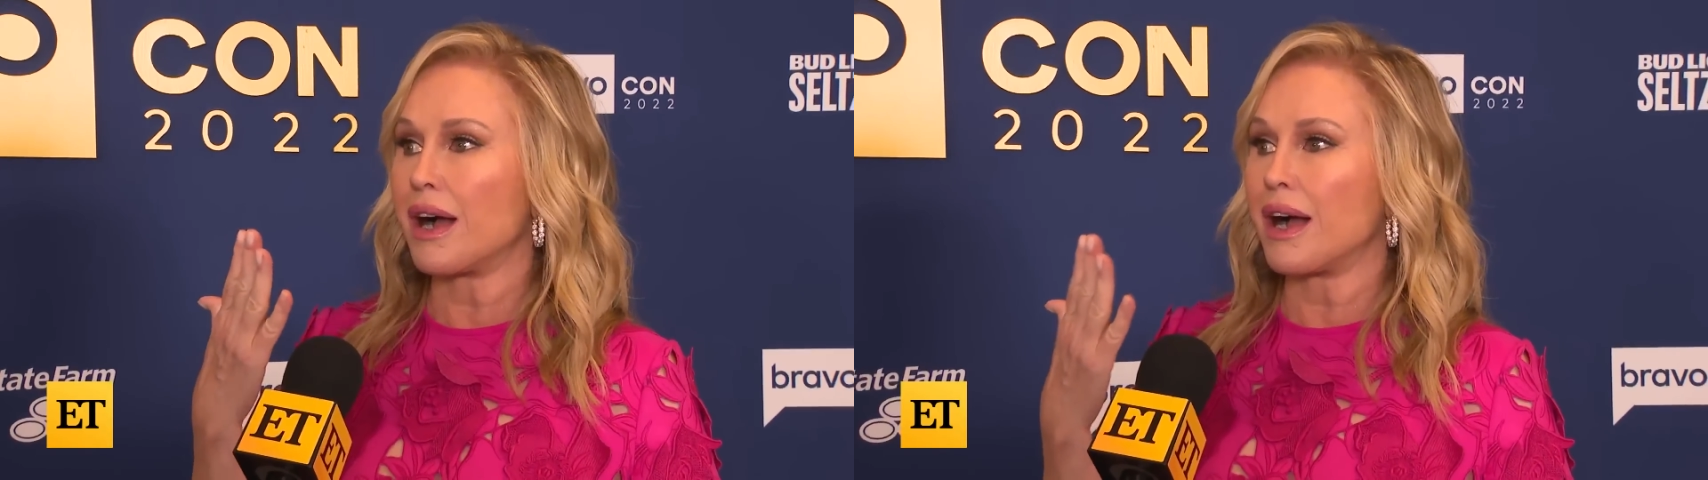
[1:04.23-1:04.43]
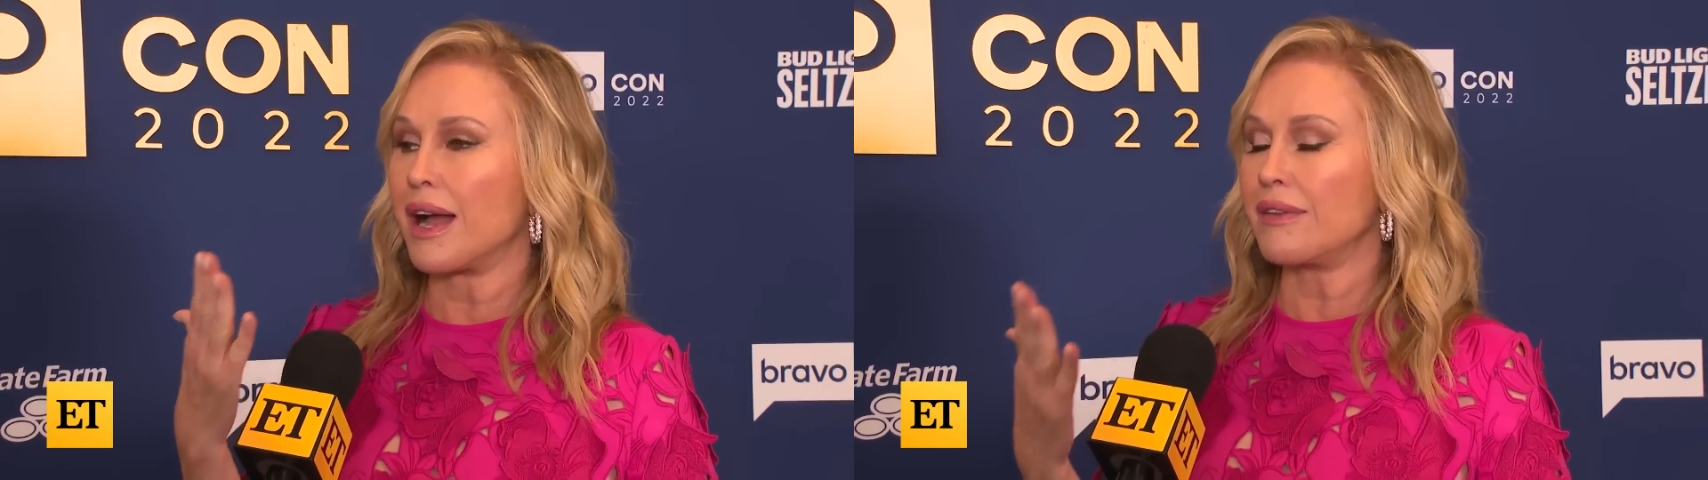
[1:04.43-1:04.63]

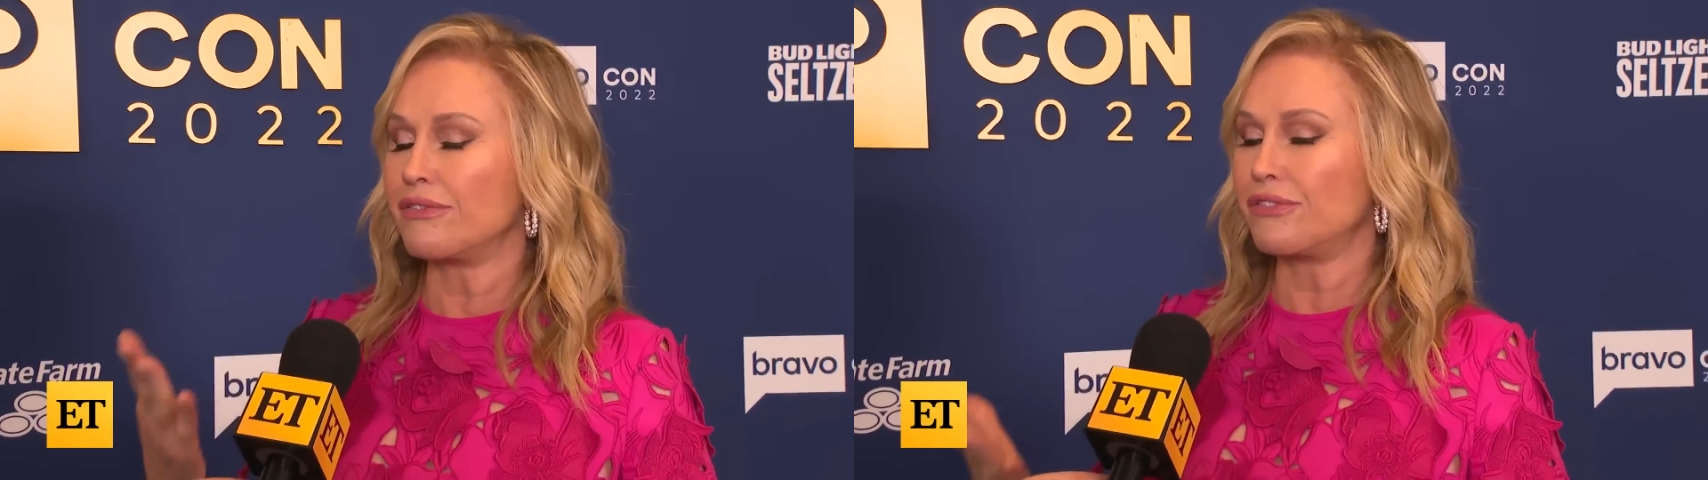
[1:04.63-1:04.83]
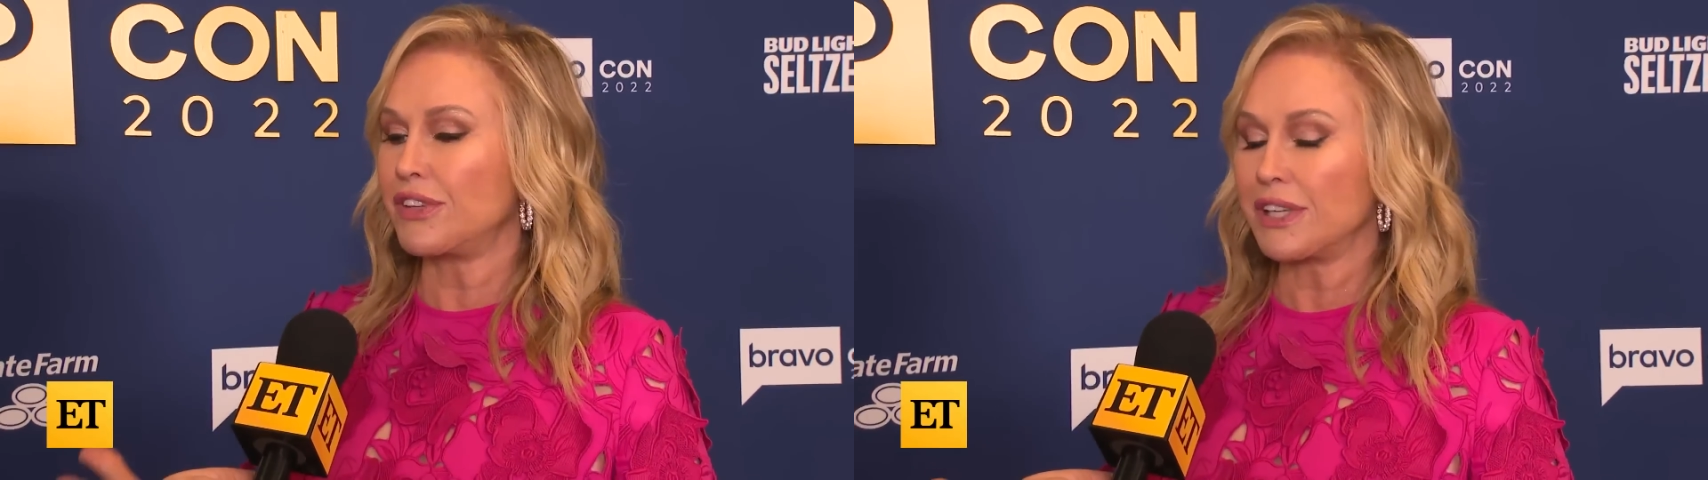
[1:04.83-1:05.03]
I
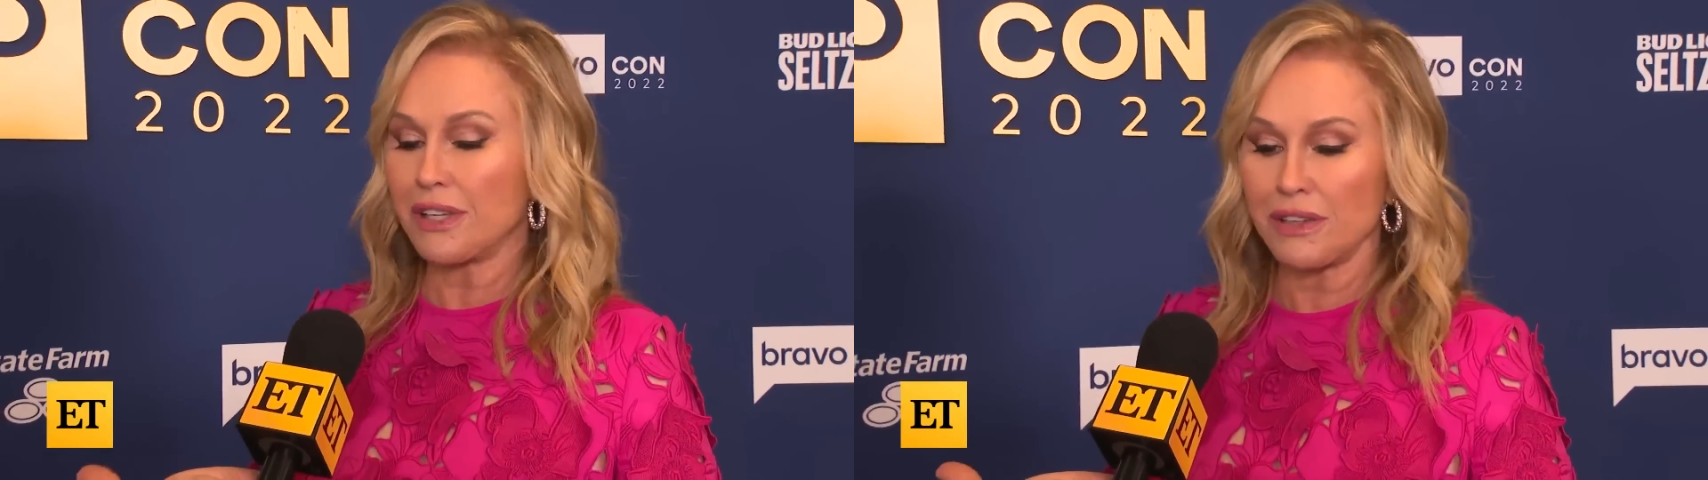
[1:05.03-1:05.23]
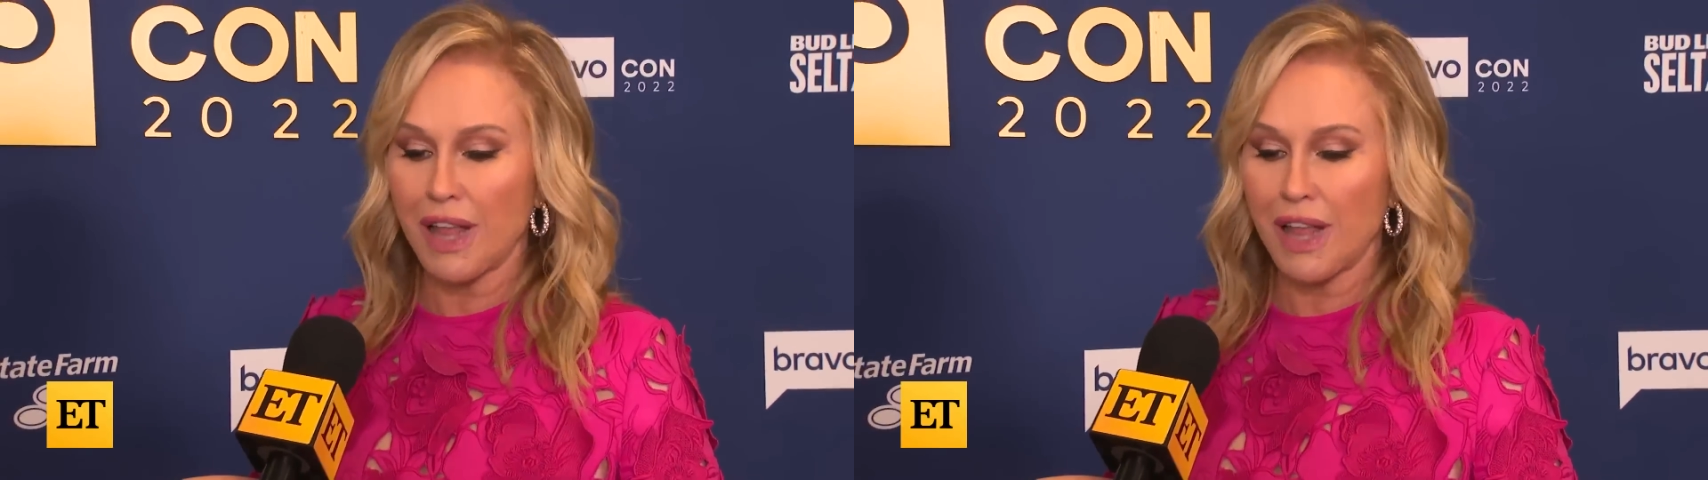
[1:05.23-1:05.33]
feel